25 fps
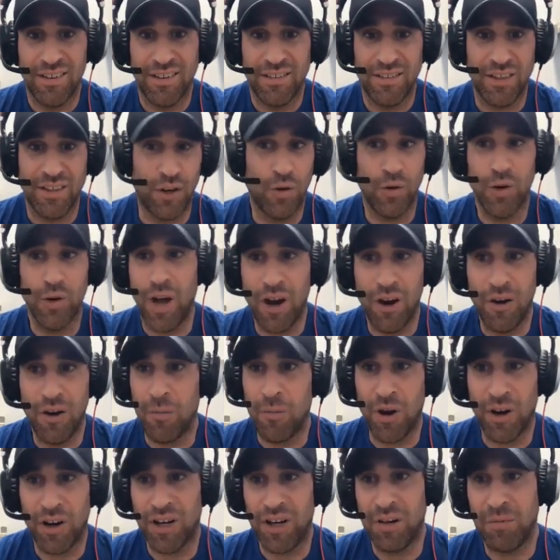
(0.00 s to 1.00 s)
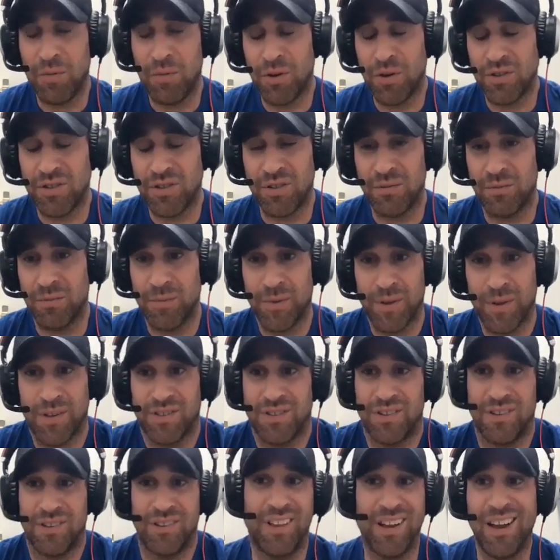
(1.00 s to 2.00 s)
They don't hire a marketing person because
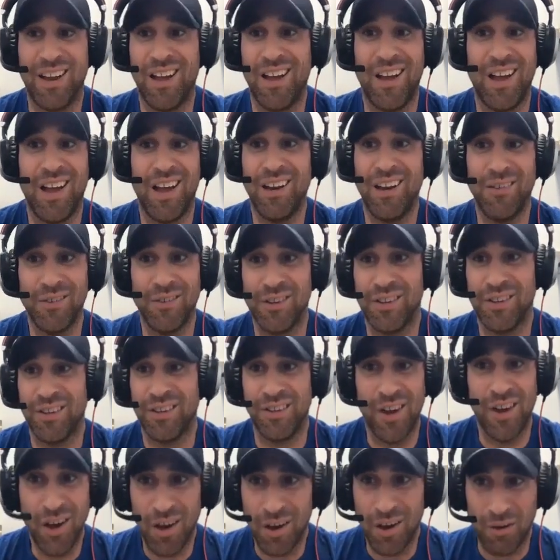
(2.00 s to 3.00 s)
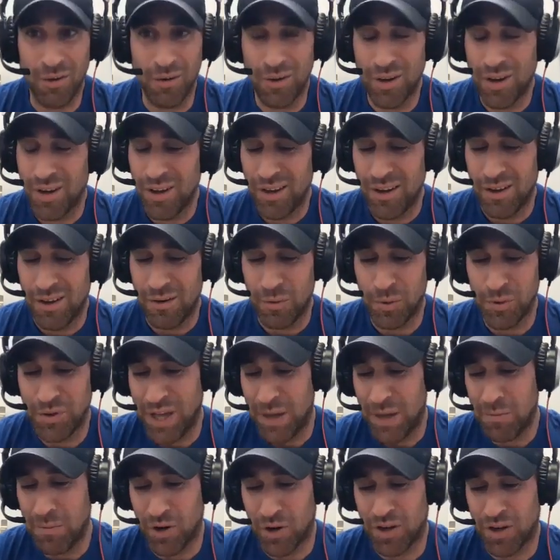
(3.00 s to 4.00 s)
they're like, I don't really know what
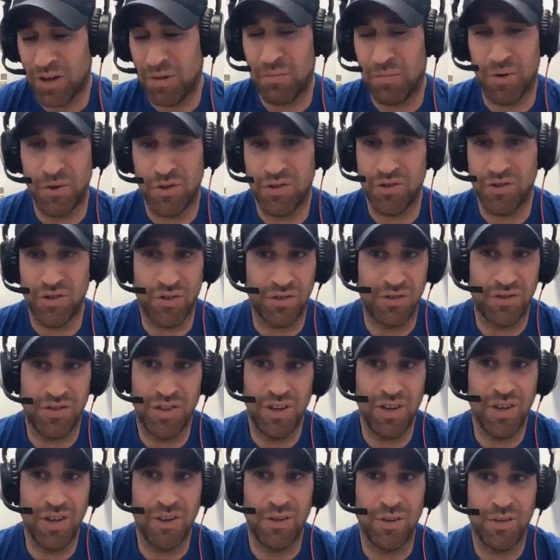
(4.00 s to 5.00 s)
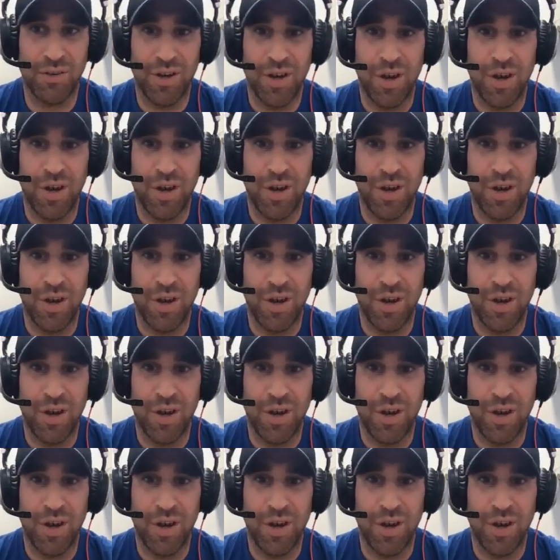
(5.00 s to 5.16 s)
that marketing person should do.